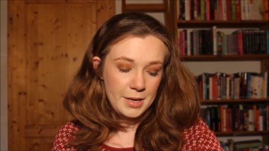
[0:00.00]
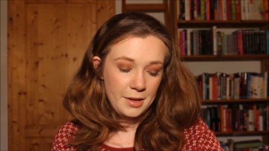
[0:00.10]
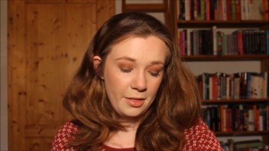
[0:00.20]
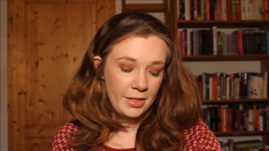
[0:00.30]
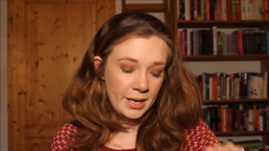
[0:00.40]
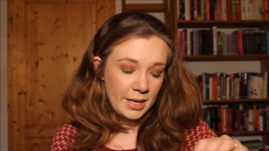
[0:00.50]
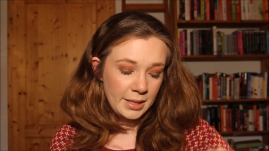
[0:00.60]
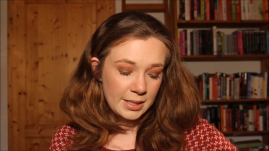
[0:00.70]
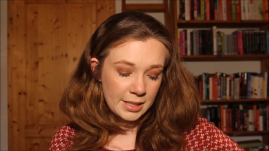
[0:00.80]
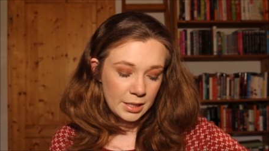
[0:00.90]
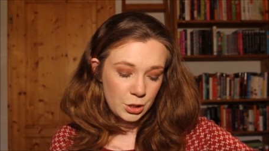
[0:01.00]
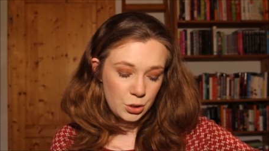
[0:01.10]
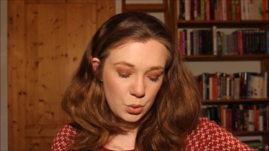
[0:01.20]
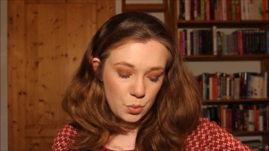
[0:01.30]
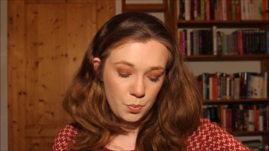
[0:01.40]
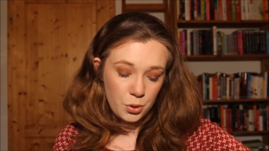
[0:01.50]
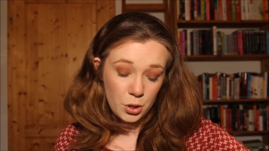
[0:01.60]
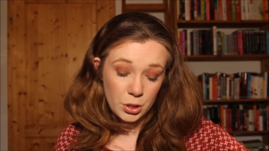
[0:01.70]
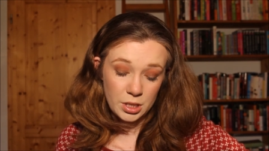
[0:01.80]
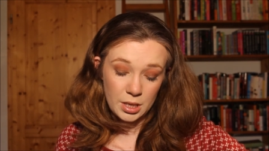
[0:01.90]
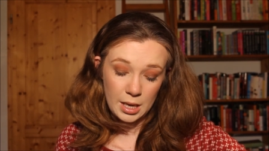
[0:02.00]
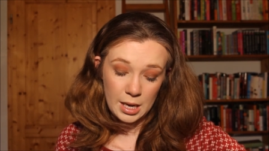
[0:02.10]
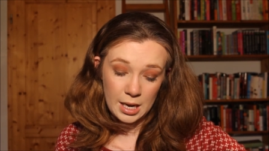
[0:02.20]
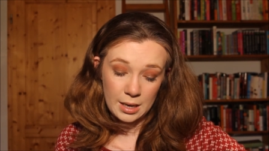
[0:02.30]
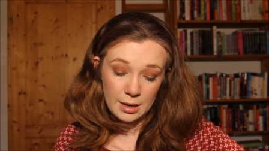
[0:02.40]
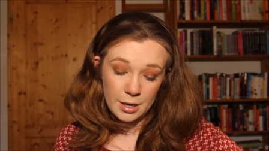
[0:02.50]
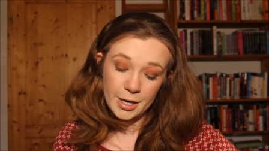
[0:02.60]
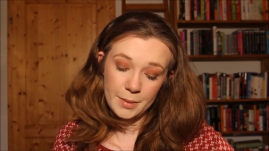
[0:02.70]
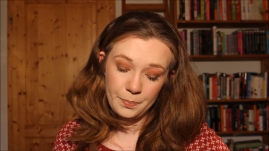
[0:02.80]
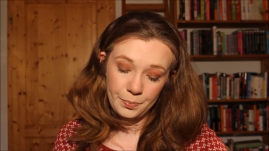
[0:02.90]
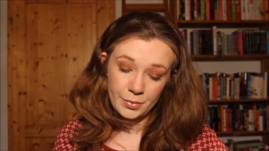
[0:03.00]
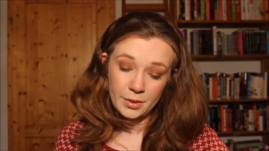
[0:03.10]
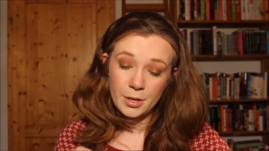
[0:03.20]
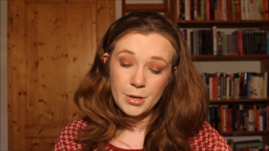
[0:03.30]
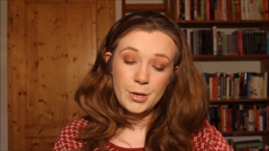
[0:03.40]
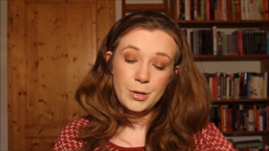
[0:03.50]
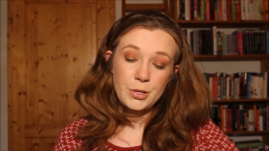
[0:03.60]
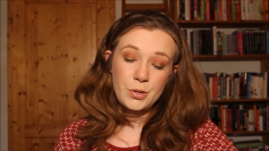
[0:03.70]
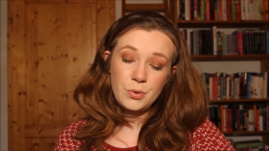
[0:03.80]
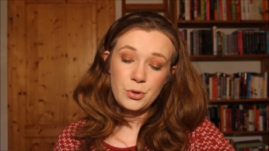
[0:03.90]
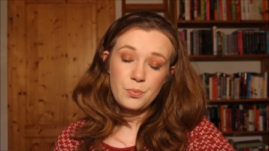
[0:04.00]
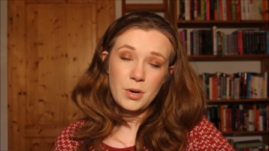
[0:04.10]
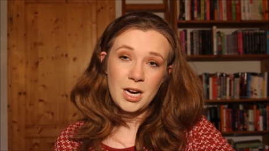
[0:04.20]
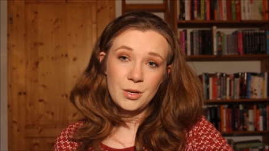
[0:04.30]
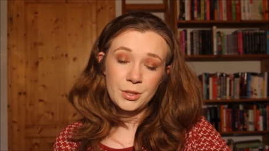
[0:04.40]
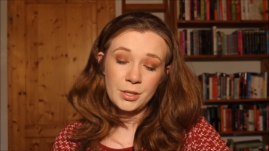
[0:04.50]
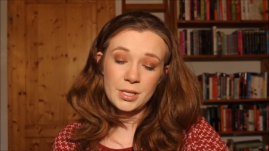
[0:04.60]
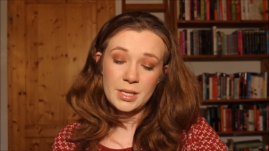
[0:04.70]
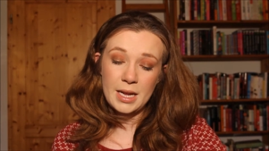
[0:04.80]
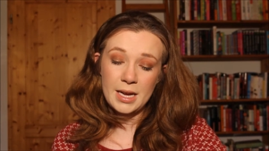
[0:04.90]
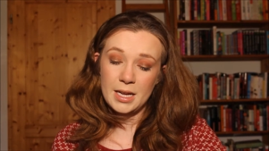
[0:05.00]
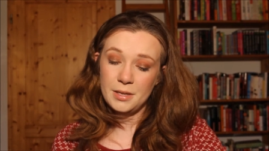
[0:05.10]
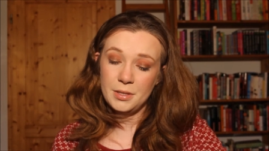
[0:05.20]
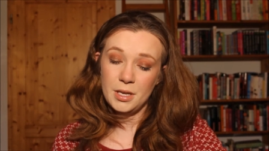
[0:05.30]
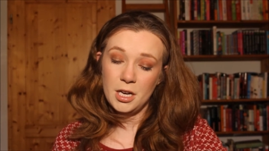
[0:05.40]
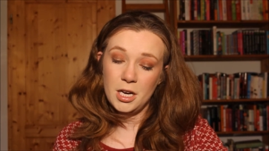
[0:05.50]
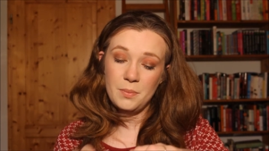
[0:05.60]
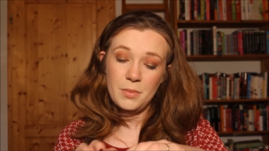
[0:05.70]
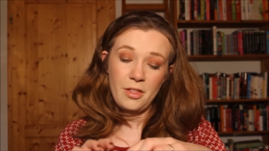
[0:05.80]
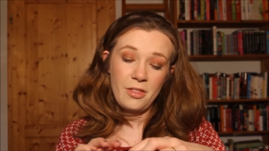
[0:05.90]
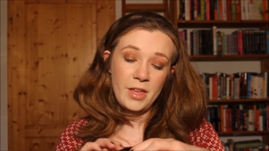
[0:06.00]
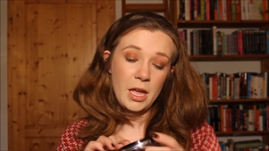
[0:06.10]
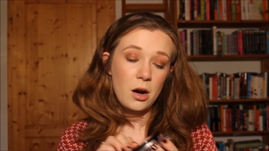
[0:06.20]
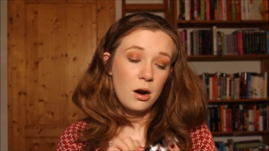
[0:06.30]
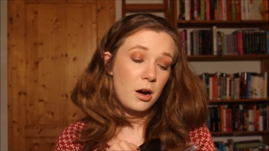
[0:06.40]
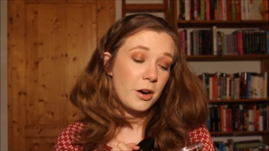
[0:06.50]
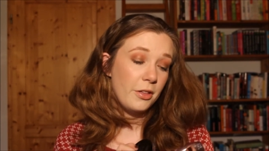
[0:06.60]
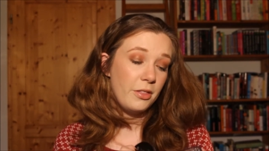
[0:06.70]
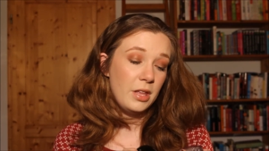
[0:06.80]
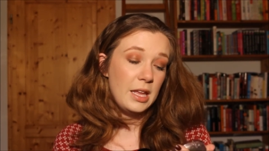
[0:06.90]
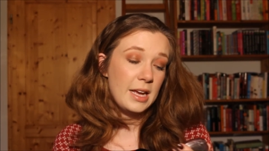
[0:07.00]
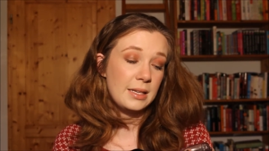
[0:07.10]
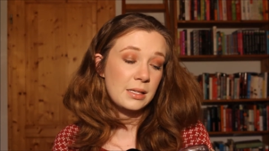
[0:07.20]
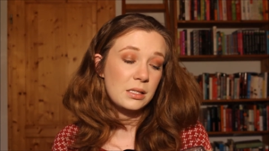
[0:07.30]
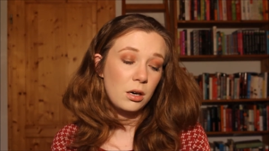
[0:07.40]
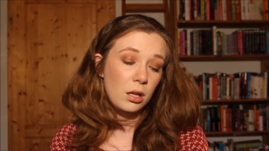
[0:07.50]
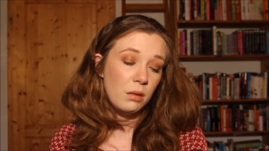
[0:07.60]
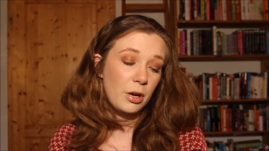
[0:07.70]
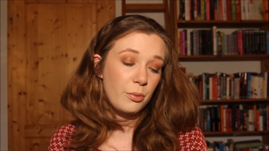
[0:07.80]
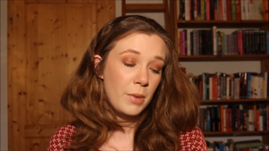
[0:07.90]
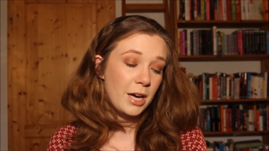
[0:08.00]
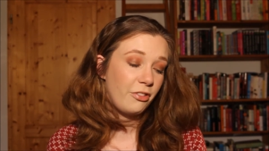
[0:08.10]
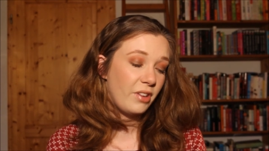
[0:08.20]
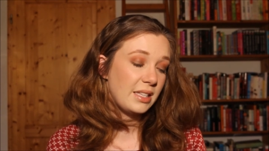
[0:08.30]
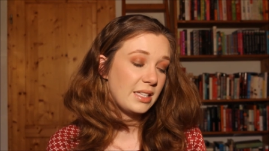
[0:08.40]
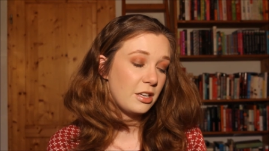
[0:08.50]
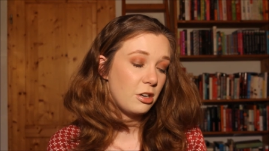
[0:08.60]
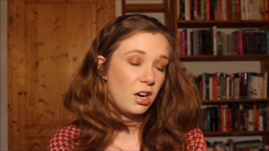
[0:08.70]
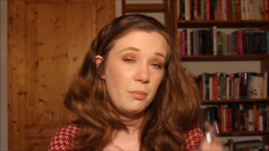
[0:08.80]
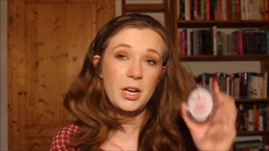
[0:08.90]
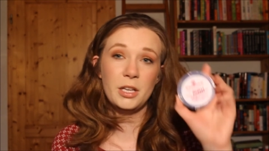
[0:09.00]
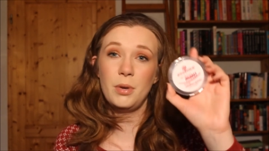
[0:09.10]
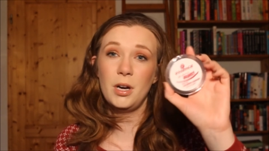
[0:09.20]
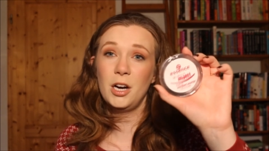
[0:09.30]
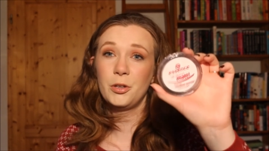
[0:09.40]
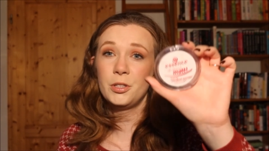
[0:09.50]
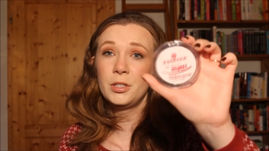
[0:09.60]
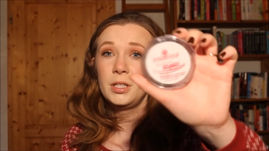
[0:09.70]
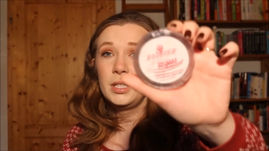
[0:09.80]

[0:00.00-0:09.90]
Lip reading: Then I decided to put in two new powders, and they are the Essence All About Matte Fixing Compact Powder.